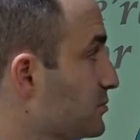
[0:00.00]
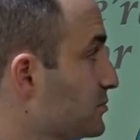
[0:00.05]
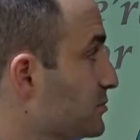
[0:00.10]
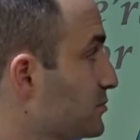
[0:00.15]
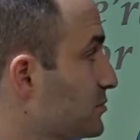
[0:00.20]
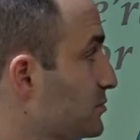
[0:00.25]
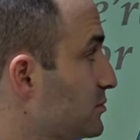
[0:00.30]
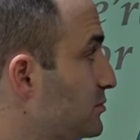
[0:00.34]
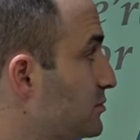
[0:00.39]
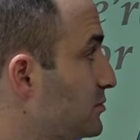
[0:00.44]

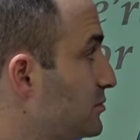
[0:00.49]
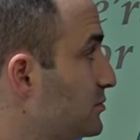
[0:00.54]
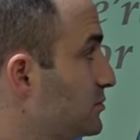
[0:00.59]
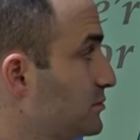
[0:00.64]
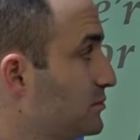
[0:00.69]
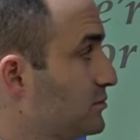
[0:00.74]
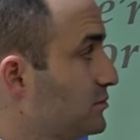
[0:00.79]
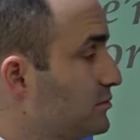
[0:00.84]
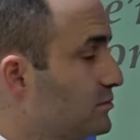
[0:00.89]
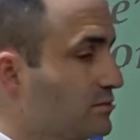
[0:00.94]
Uh,
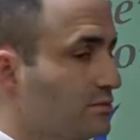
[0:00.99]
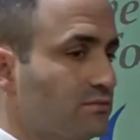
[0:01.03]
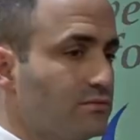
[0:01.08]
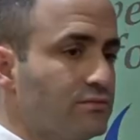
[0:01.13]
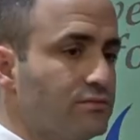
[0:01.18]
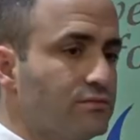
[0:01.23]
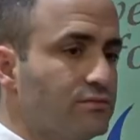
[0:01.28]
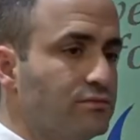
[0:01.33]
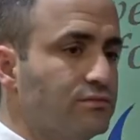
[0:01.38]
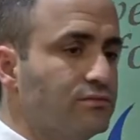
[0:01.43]
is
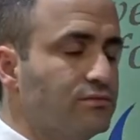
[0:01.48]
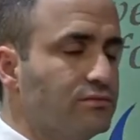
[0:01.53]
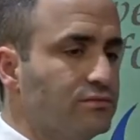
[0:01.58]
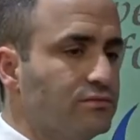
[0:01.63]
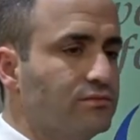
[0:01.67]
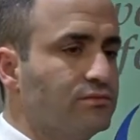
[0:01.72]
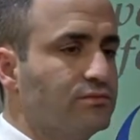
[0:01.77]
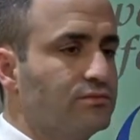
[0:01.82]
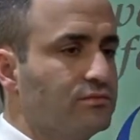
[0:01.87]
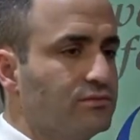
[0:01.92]
this
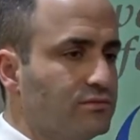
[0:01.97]
uh,